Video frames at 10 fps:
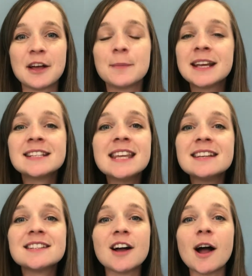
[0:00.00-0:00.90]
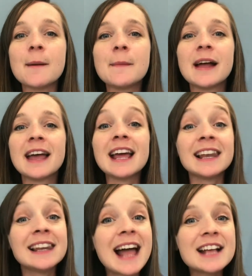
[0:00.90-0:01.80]
Because this time it'll
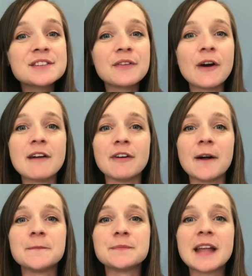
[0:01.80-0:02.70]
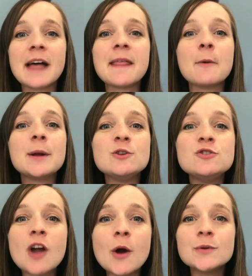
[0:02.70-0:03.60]
last forever and there'll be
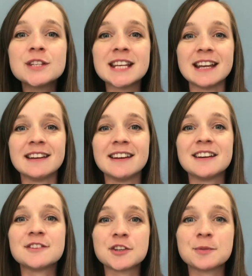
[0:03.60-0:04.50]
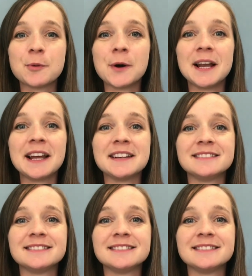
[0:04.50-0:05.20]
no sin to spoil it.